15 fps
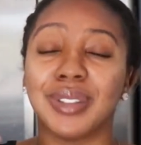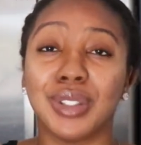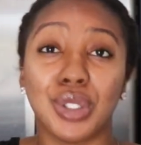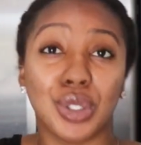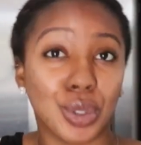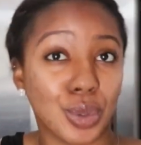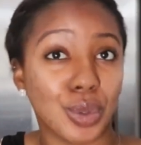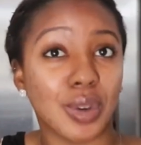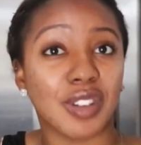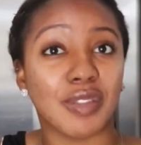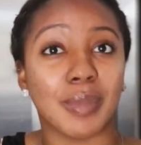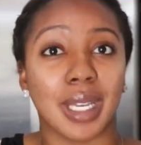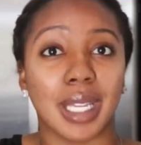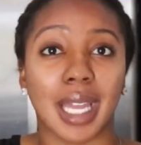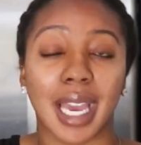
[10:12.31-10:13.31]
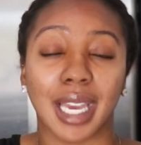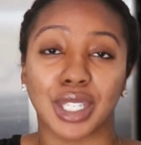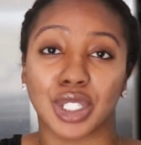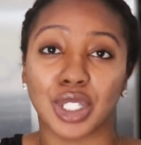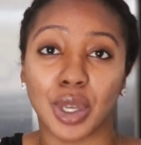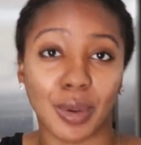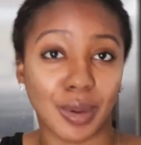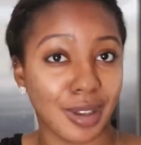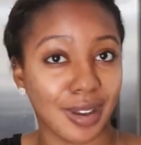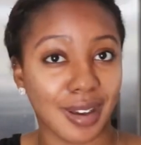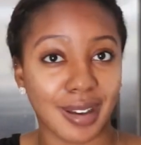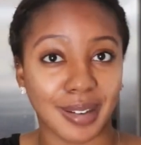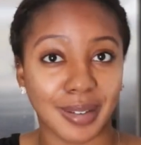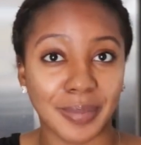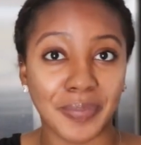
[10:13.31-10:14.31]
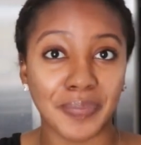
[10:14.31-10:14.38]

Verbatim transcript: two of me like showing y'all